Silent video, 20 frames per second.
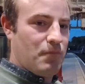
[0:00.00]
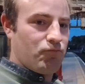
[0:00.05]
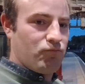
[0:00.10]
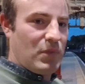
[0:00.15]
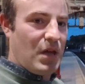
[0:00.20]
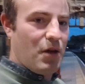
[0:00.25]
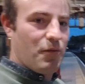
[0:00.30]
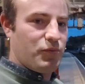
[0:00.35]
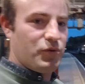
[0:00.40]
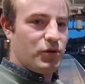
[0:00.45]

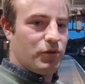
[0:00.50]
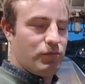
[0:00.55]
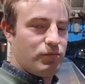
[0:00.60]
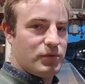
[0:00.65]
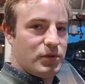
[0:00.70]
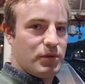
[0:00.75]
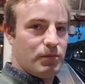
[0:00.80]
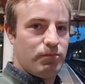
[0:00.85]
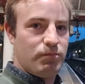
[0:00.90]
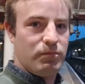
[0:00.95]
helps you
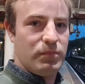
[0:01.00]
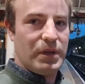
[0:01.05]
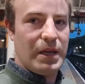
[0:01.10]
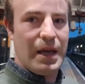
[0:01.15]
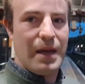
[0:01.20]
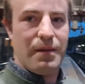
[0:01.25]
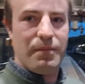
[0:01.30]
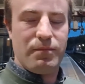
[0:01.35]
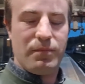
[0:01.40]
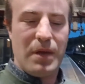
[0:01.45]
to
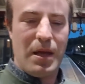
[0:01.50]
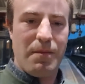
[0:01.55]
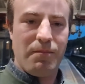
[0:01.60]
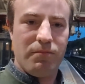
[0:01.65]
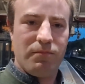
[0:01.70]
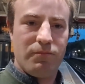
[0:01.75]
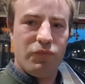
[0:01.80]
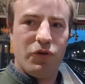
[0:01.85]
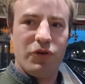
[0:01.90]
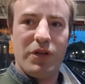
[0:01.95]
get
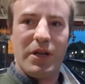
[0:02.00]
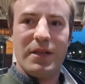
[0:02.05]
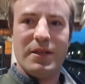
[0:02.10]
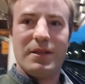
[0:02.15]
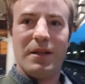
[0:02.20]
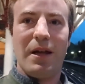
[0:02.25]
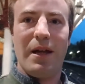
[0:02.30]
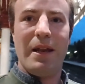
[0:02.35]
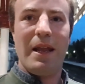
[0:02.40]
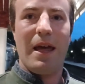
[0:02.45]
um, projects
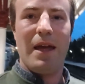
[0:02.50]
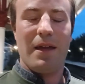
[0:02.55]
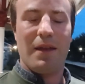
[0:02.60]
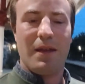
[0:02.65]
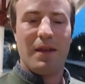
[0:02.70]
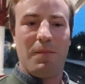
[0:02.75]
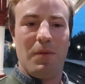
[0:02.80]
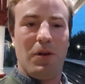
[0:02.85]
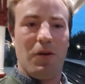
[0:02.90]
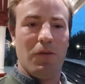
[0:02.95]
like that
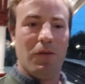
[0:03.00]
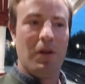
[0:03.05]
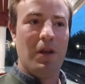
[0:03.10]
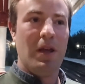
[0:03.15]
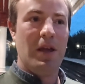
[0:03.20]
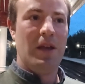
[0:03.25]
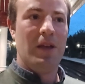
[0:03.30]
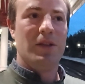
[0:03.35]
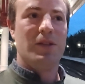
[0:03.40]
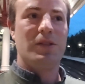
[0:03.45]
come along.
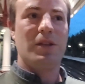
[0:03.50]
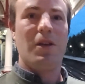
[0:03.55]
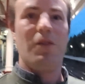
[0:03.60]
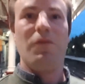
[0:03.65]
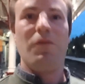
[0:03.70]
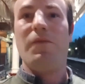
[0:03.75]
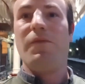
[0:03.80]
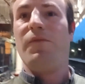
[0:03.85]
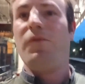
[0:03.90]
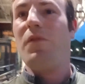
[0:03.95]
So
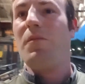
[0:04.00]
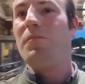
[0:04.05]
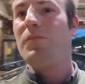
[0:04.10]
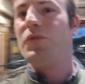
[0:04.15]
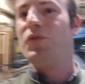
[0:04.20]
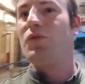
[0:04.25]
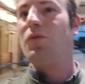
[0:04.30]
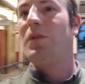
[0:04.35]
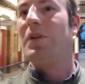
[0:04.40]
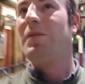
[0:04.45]
from
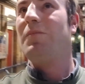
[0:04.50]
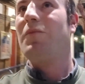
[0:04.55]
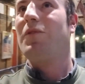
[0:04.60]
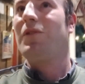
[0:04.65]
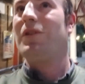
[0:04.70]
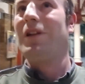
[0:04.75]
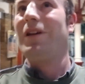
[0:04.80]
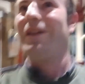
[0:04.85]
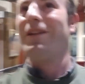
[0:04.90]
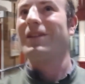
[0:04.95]
Chorleywood,
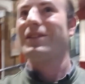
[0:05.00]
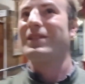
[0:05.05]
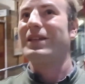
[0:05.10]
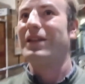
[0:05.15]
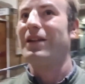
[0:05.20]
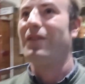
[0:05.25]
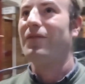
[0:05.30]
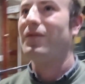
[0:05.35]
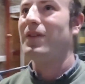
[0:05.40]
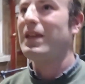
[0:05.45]
like I
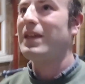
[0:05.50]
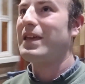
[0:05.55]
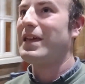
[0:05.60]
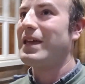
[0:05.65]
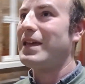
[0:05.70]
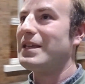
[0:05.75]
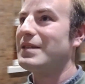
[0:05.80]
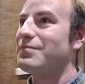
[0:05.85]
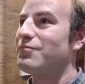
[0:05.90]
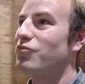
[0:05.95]
said, I think it
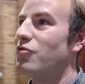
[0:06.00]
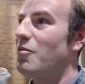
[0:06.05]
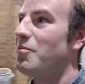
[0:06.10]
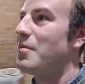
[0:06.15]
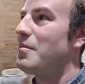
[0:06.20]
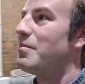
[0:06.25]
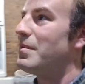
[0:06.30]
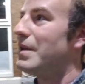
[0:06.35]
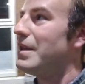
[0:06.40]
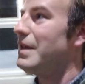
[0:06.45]
is
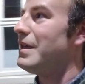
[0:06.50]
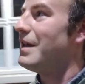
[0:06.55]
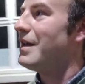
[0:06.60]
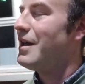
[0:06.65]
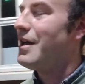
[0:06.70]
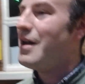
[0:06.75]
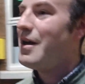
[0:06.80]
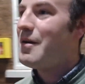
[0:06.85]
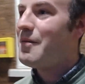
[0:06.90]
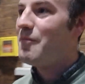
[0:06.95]
probably
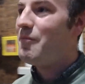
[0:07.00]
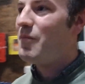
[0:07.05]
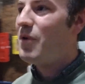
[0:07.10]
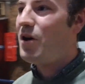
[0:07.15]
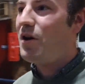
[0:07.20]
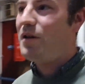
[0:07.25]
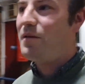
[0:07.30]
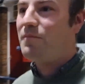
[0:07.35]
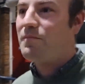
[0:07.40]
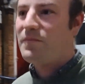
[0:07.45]

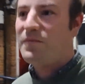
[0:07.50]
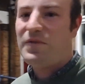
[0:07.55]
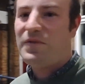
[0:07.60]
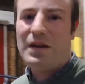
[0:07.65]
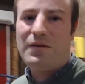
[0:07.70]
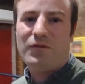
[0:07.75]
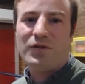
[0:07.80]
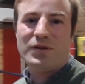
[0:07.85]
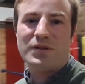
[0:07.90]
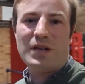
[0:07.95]
my
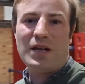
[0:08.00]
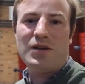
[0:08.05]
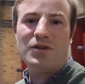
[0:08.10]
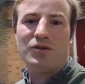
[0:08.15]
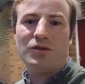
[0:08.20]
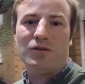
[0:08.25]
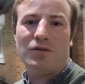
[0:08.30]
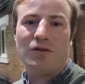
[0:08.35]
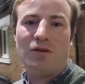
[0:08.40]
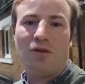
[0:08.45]
favourite
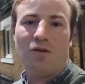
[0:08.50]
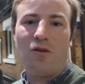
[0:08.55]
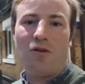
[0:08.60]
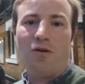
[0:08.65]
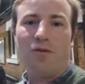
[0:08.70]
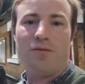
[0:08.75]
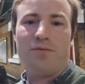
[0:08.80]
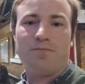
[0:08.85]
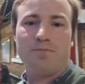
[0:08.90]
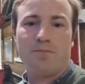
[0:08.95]
station
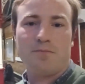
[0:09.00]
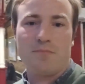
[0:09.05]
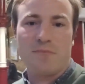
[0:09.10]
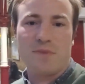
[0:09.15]
on